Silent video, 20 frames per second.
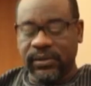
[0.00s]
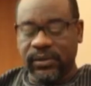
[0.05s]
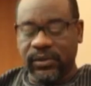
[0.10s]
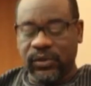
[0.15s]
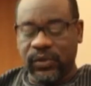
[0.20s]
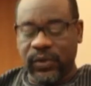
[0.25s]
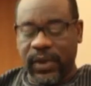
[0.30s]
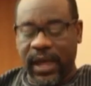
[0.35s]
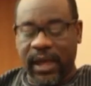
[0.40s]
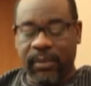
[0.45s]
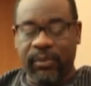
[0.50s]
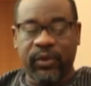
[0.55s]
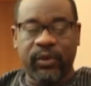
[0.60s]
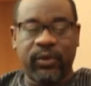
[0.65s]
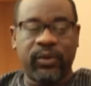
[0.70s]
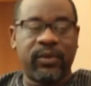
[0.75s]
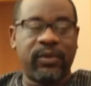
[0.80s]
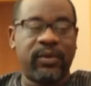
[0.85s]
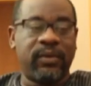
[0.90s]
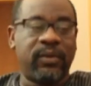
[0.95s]
to
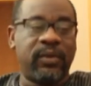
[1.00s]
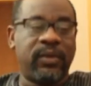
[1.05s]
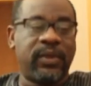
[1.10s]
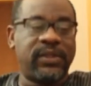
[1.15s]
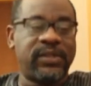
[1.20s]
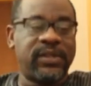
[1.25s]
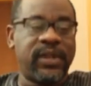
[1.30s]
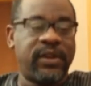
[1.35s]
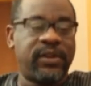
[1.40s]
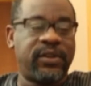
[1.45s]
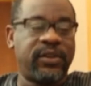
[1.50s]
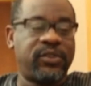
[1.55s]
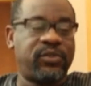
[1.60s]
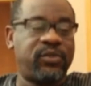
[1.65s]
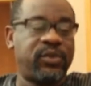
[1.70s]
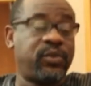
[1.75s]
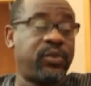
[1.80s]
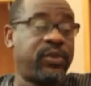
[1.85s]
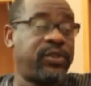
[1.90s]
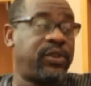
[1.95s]
happen, the central
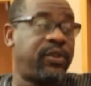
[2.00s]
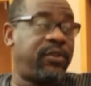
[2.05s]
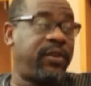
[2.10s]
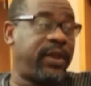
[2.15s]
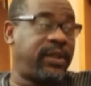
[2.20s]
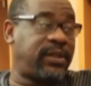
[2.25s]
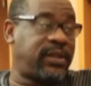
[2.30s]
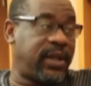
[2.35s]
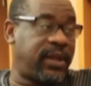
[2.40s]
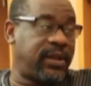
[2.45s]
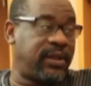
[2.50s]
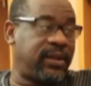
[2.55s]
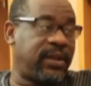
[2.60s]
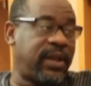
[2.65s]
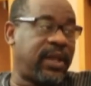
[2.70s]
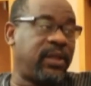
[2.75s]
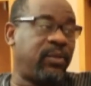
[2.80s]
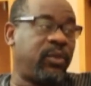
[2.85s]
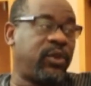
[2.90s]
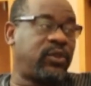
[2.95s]
switch was created that
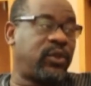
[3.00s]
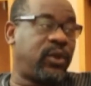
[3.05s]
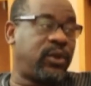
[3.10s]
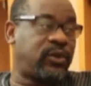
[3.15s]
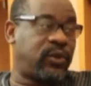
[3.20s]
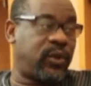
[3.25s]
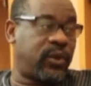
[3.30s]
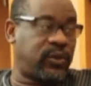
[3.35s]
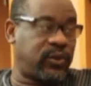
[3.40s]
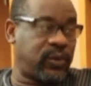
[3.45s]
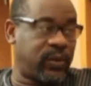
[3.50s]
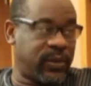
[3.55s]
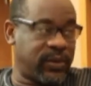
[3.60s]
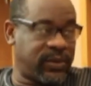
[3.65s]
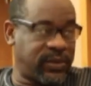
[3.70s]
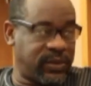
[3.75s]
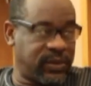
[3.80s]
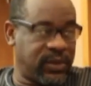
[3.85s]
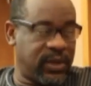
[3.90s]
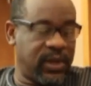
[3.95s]
they must all talk to us.